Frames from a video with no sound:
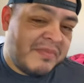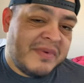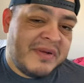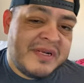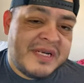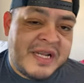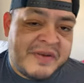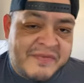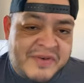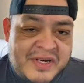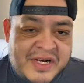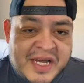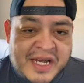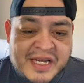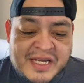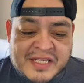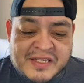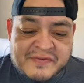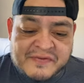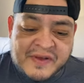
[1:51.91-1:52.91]
Denver
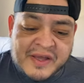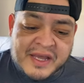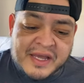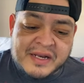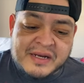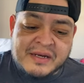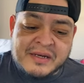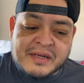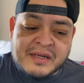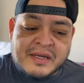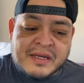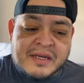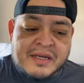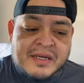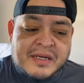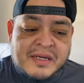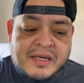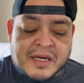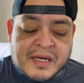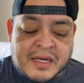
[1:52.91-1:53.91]
Nuggets fan,
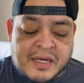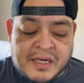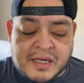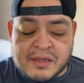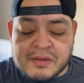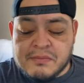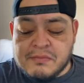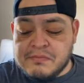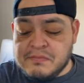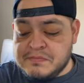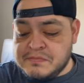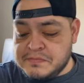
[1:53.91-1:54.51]
um,